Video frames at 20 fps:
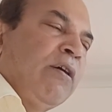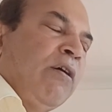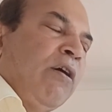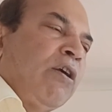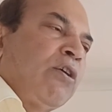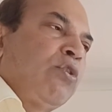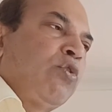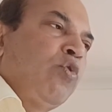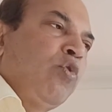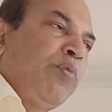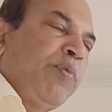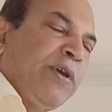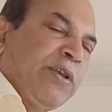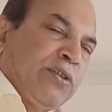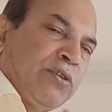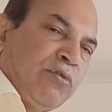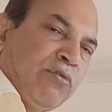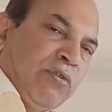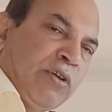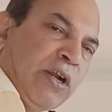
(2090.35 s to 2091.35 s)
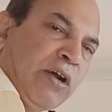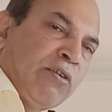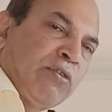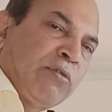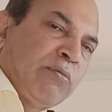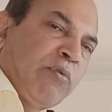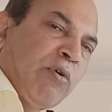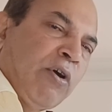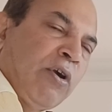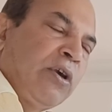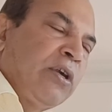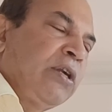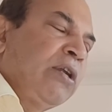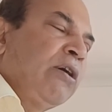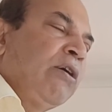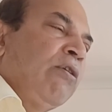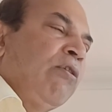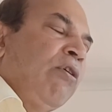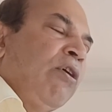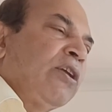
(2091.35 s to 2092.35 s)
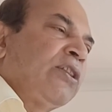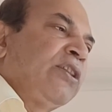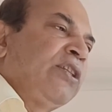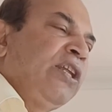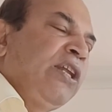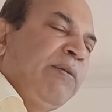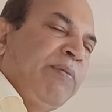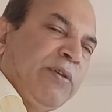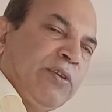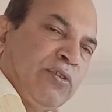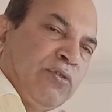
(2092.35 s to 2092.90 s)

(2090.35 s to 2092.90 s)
or two-phase to ground fault or three-phase